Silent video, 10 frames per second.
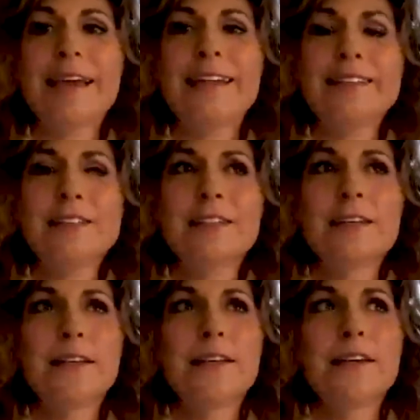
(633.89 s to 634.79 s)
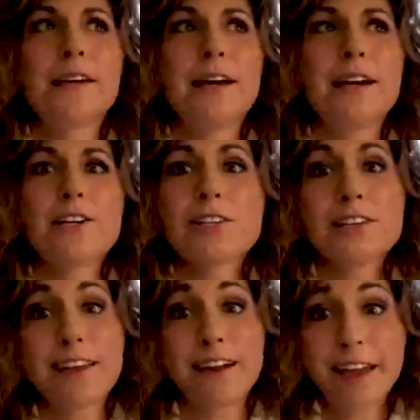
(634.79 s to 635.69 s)
And
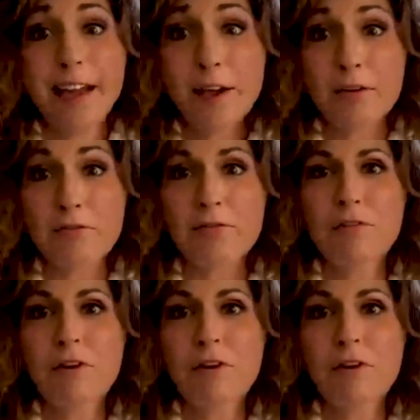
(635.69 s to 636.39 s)
actually, I have.